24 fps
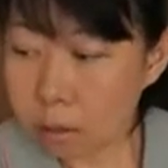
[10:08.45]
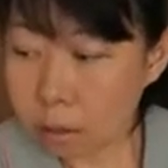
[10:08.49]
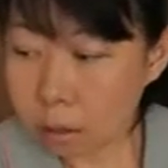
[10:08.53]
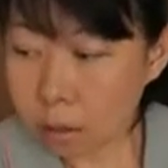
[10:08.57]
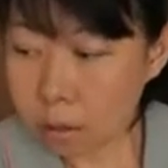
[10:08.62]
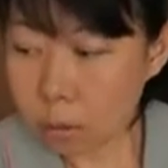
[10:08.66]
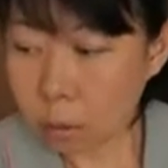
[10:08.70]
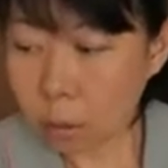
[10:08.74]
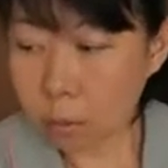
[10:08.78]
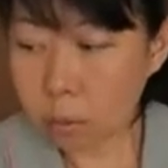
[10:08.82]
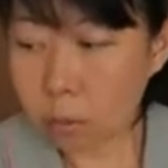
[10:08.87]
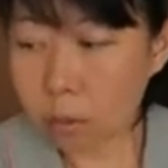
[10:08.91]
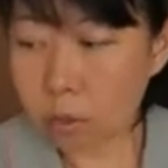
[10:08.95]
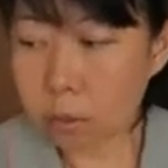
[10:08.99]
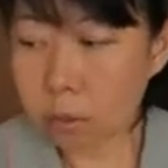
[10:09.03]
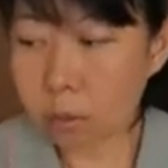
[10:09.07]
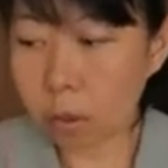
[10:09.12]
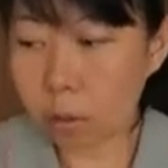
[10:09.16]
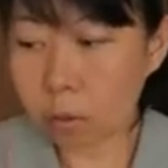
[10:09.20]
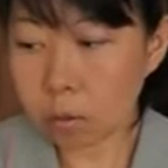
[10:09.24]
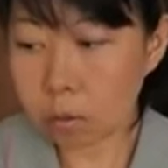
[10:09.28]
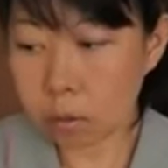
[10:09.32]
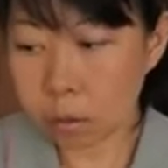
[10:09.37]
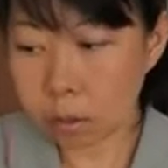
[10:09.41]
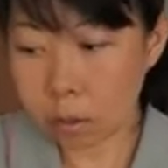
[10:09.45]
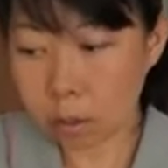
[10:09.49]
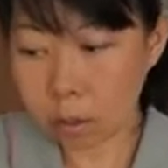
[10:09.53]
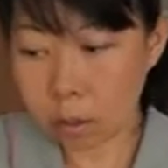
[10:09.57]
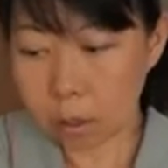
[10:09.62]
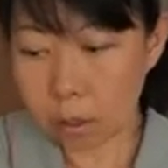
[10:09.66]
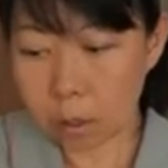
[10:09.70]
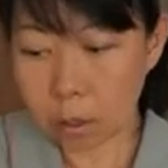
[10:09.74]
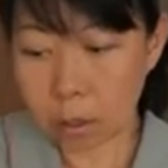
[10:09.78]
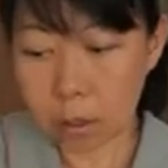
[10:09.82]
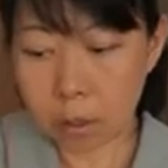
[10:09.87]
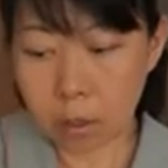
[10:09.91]
This one we showed
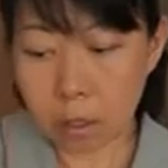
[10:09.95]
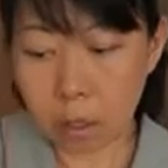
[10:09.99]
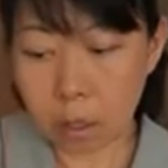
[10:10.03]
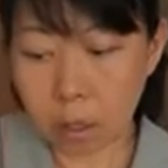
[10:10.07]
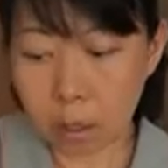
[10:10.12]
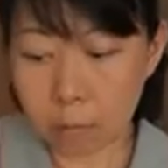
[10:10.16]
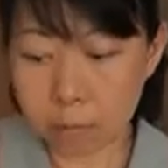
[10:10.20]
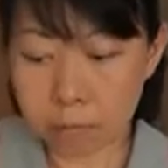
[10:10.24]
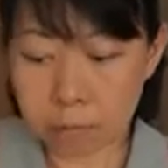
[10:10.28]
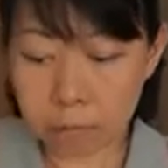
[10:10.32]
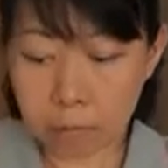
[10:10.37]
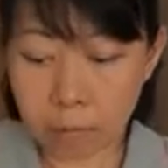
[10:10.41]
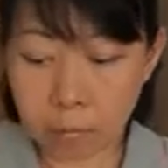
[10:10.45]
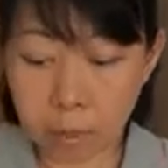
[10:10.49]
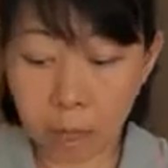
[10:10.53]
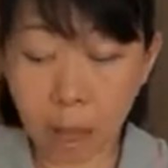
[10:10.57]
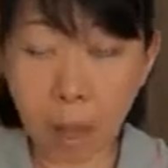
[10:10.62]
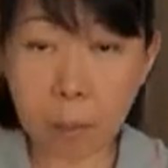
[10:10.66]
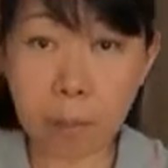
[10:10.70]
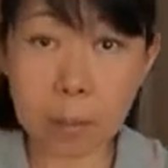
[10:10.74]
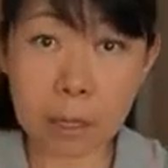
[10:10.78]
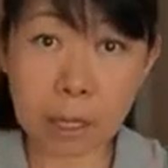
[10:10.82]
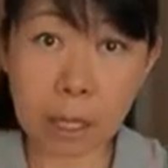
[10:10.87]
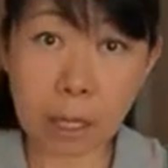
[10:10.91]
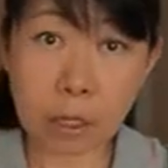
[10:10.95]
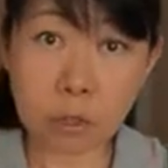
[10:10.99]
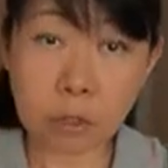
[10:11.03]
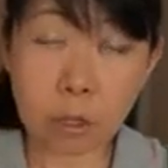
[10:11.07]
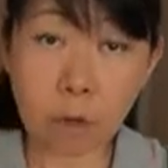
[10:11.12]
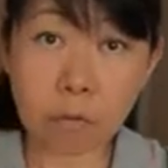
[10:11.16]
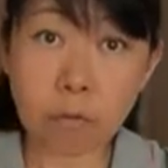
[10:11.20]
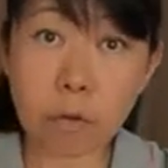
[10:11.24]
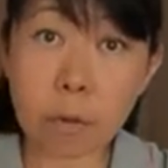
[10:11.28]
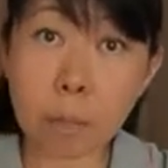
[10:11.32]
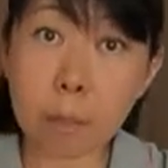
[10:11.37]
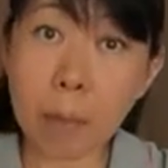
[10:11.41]
the application
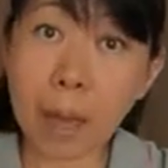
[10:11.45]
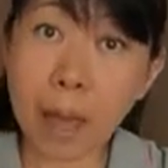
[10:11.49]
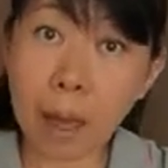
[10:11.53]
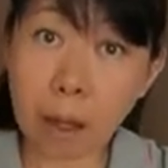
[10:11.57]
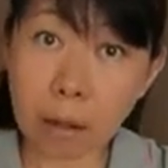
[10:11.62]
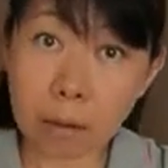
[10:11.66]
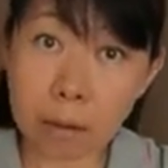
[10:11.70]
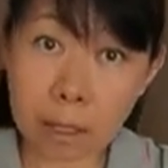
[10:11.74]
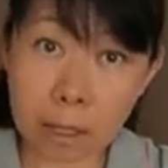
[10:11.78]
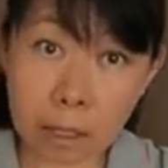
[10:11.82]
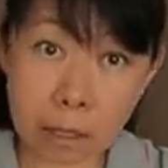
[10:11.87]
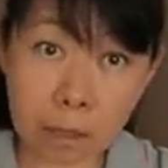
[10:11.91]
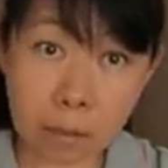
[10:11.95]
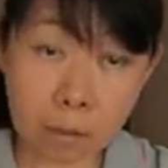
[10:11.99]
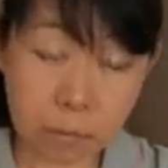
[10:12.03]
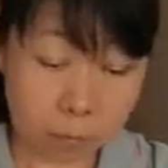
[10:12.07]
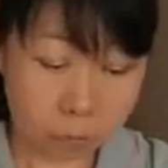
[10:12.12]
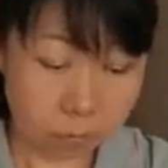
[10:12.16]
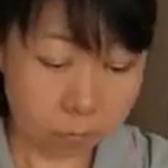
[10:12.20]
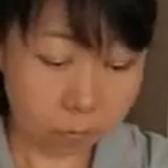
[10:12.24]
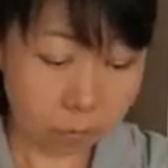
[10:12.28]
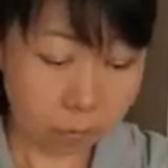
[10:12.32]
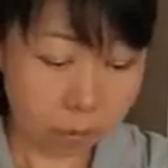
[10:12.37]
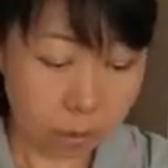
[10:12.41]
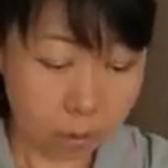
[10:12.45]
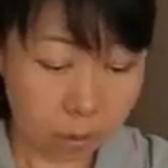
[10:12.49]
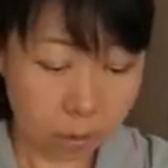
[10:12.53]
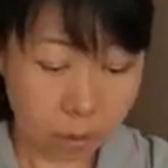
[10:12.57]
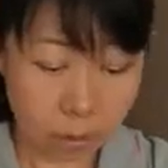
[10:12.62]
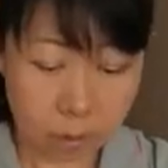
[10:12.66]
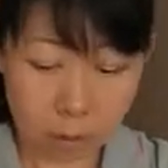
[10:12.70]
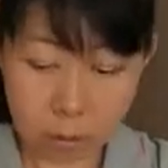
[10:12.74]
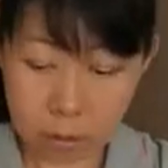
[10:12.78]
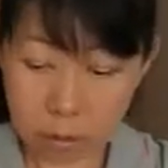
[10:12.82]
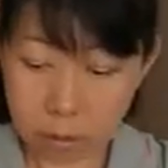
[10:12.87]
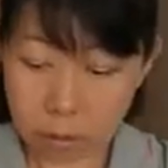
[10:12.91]
of repelling,
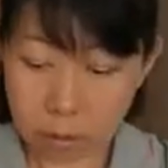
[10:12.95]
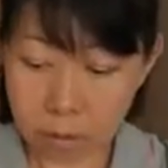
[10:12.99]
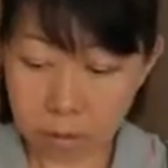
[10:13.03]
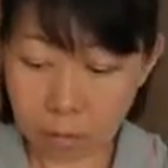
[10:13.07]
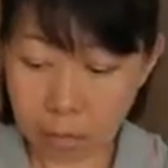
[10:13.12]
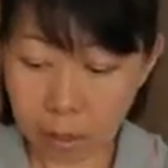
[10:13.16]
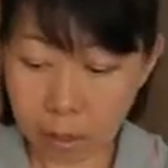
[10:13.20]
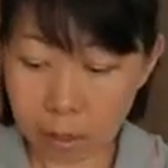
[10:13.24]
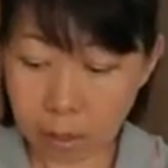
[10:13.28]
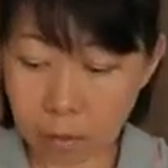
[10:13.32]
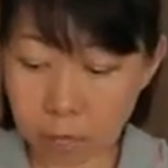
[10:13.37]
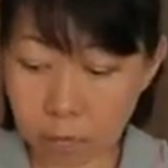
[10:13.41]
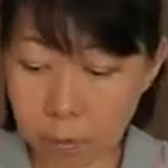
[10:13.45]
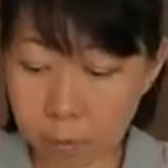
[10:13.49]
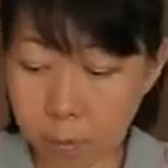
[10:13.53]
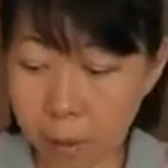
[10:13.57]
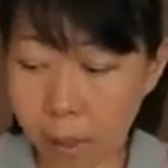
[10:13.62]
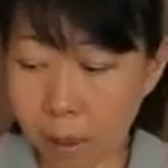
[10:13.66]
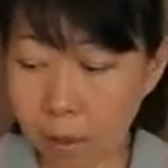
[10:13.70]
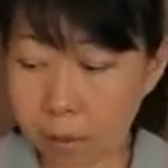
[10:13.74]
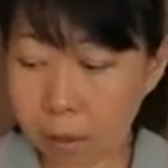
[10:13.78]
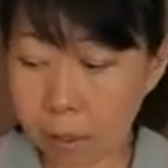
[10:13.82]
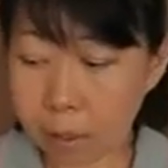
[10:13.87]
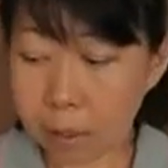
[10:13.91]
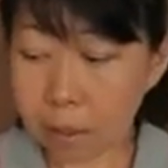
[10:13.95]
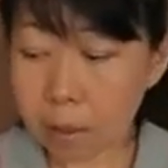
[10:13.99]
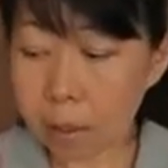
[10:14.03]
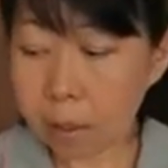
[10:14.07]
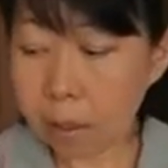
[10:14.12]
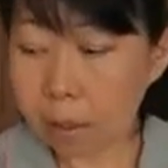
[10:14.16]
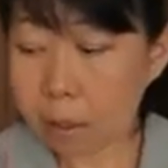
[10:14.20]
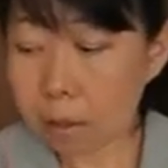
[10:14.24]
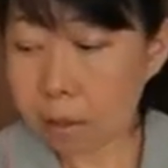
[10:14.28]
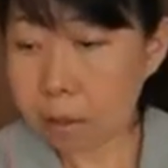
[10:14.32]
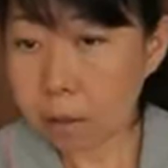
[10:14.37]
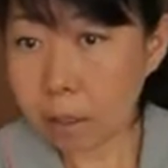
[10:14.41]
right? Repelling.
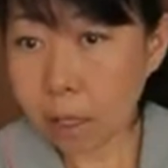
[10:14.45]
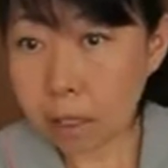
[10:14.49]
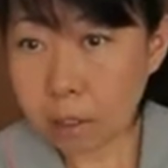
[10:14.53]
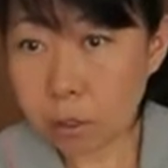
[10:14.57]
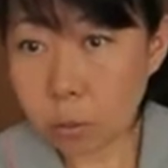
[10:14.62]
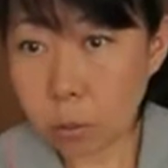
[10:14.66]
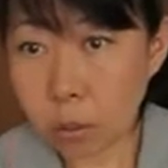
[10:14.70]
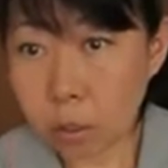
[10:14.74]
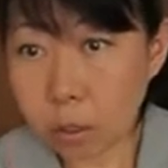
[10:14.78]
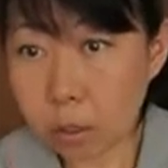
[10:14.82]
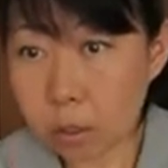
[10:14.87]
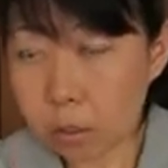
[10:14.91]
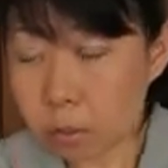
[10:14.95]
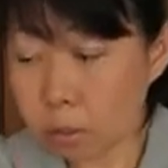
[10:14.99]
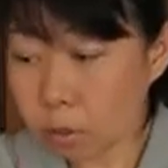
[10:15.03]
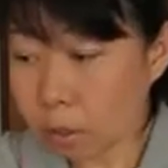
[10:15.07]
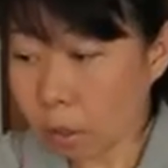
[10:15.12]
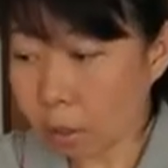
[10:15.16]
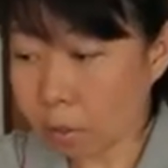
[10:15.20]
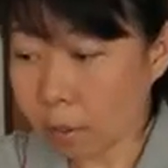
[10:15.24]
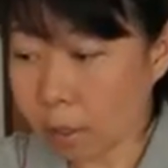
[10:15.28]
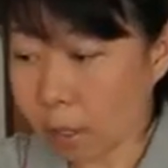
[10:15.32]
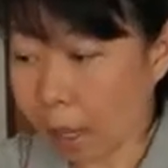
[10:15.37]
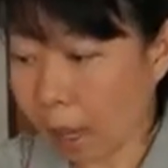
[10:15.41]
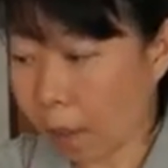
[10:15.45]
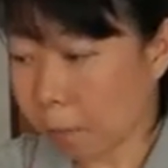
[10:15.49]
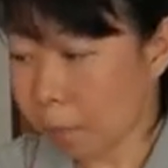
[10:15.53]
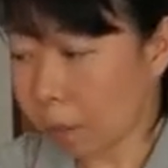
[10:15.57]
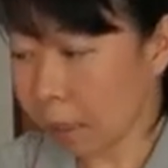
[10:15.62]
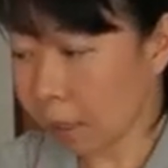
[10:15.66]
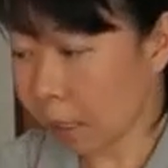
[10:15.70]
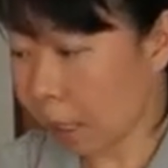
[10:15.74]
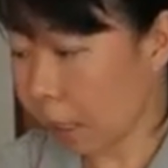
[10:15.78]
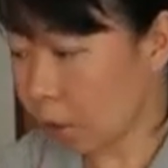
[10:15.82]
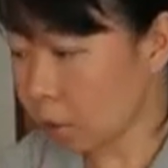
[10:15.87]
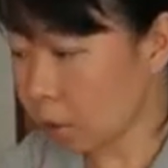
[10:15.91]
Next, we're going to show an
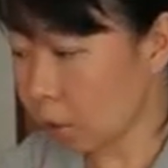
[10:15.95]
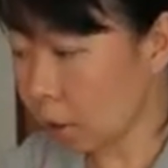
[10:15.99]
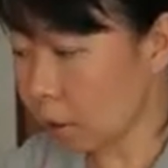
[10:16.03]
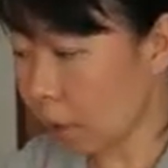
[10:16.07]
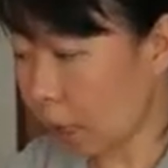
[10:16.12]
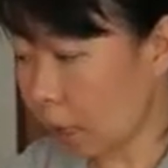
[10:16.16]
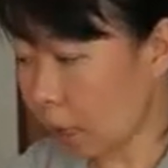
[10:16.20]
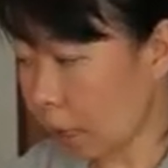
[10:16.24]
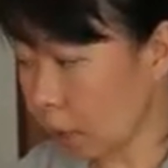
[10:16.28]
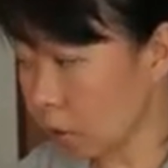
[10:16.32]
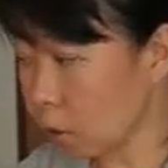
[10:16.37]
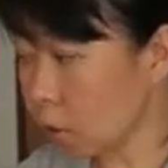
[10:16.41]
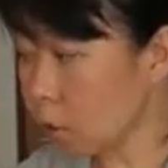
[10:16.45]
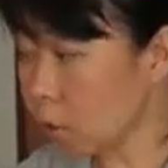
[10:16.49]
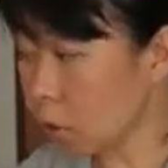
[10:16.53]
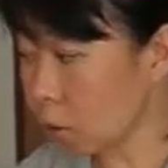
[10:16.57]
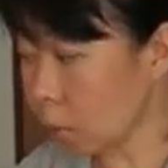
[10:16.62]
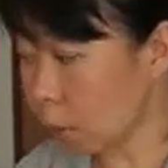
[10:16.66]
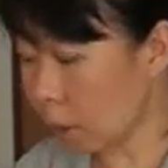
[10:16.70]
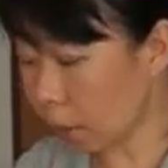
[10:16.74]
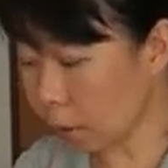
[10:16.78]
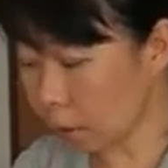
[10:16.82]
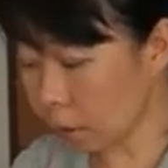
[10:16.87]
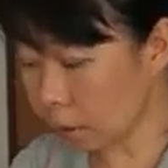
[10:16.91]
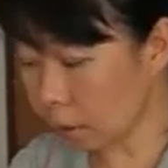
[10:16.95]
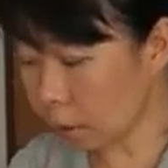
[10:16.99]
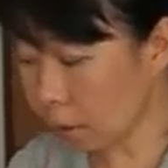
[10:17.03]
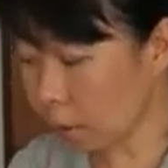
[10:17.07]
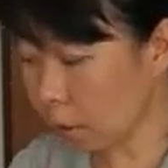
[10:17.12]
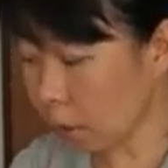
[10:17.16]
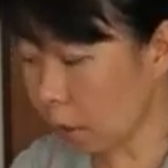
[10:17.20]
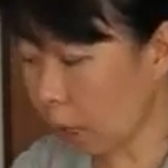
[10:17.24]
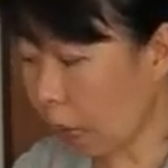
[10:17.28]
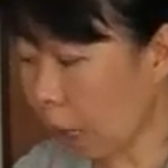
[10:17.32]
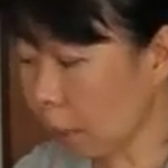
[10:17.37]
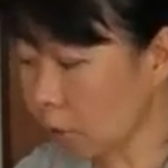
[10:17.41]
application that has to do with
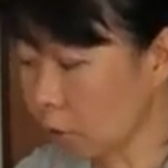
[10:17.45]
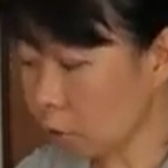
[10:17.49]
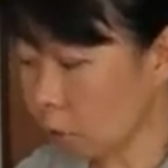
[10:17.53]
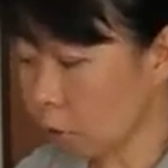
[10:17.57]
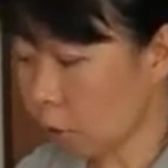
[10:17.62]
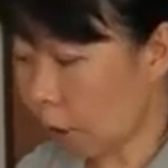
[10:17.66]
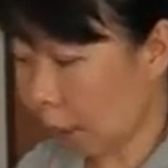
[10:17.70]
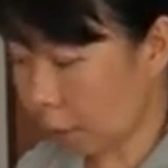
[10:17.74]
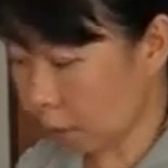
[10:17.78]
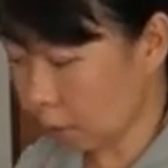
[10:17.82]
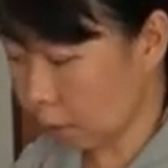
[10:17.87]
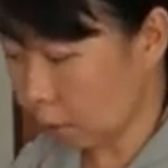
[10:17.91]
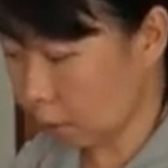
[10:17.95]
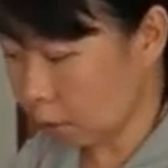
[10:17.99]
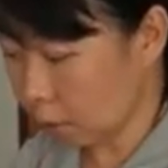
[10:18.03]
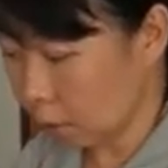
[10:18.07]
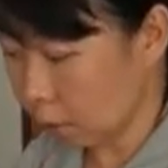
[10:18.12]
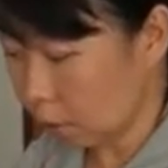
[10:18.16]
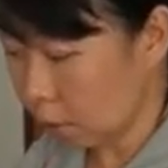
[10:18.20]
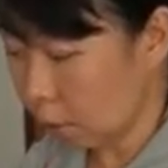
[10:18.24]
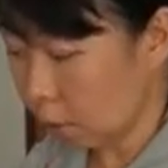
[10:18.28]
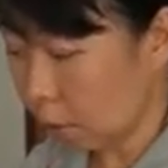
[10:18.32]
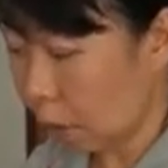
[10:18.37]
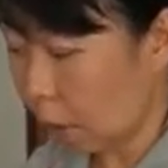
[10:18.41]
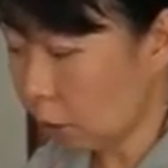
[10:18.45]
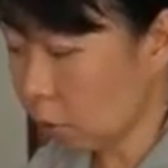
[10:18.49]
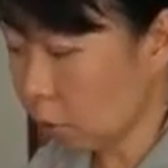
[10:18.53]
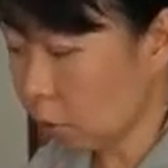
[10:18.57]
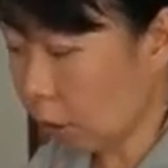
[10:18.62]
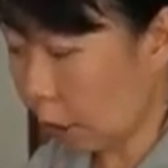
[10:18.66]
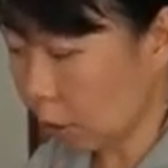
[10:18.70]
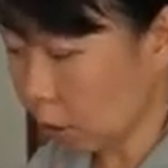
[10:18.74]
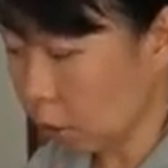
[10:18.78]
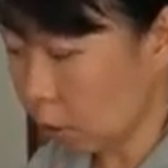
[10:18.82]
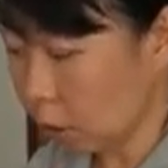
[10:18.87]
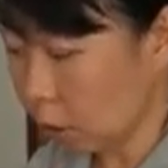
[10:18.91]

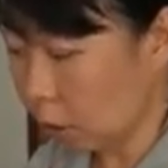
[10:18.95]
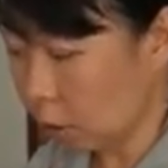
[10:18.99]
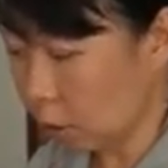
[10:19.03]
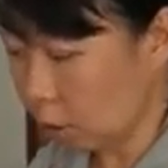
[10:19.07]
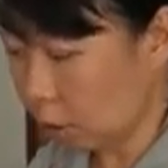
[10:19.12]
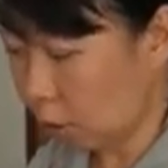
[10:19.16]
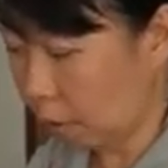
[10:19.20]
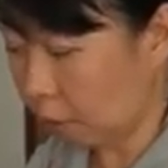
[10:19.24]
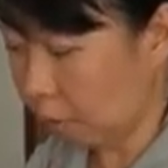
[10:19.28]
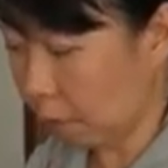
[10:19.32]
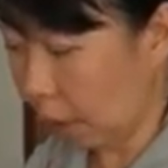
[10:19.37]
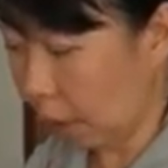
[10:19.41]
attraction of